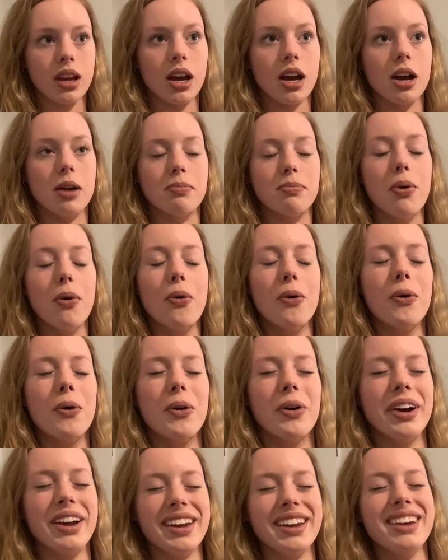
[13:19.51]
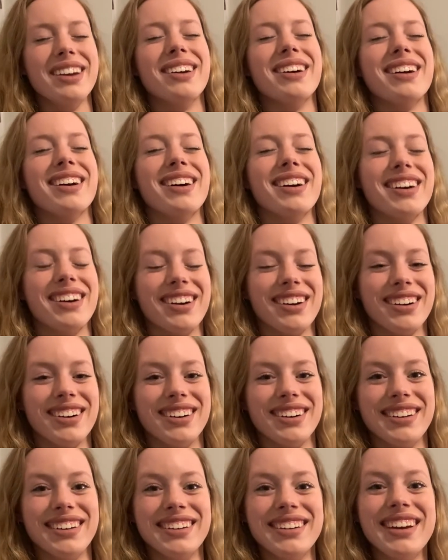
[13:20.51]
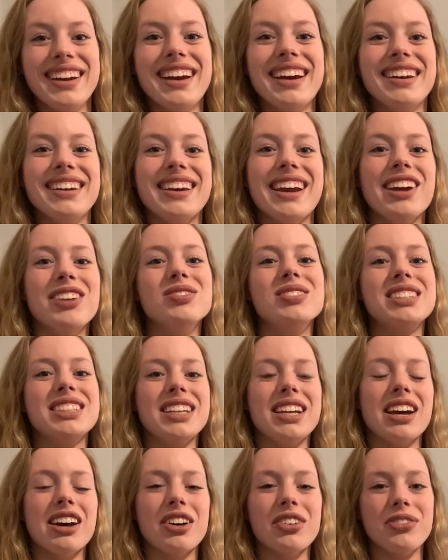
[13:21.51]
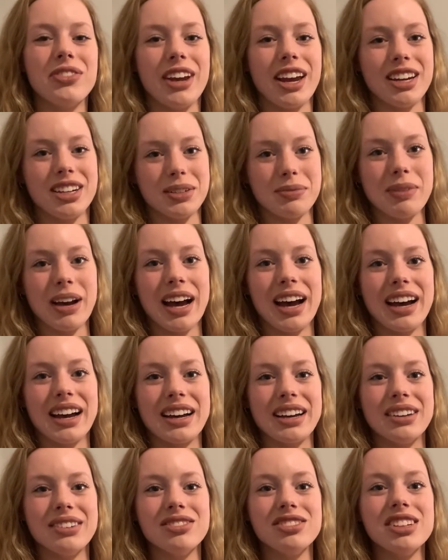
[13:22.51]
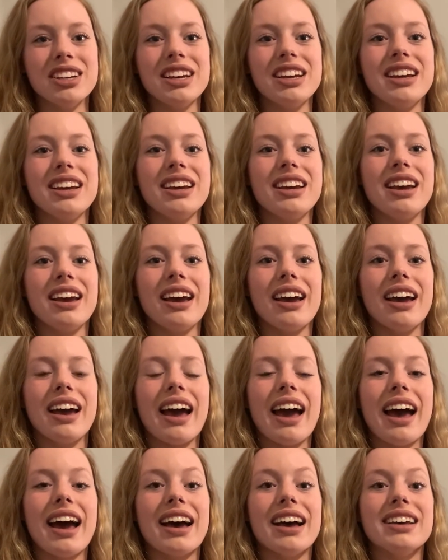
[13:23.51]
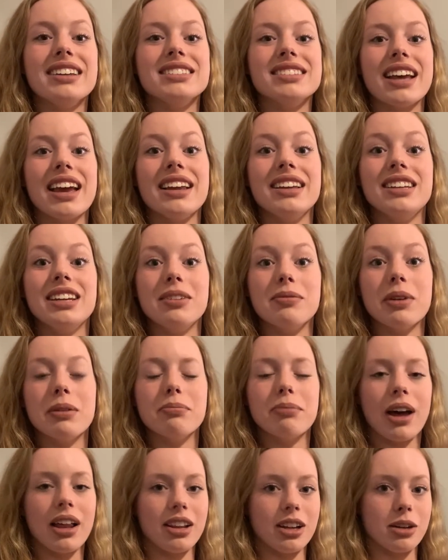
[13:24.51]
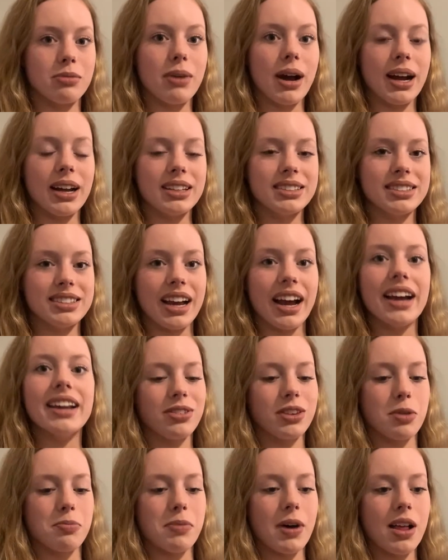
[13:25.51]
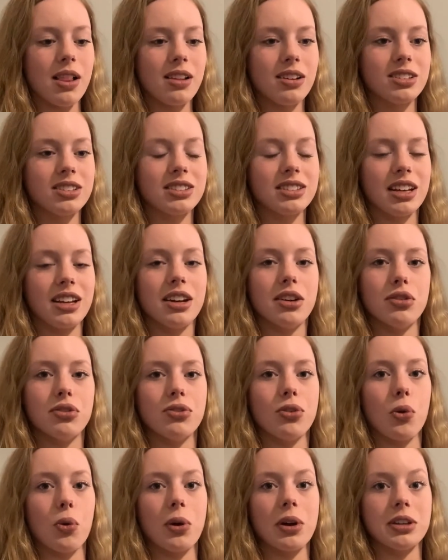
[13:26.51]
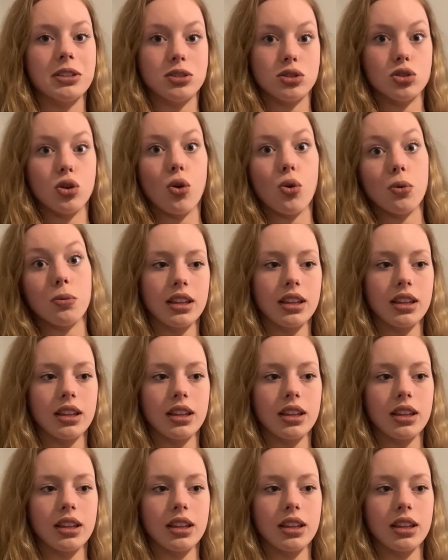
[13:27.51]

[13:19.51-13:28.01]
A boy, Earl, named CL Phantom Hive, has a demon butler by his side. The butler's in it for his soul.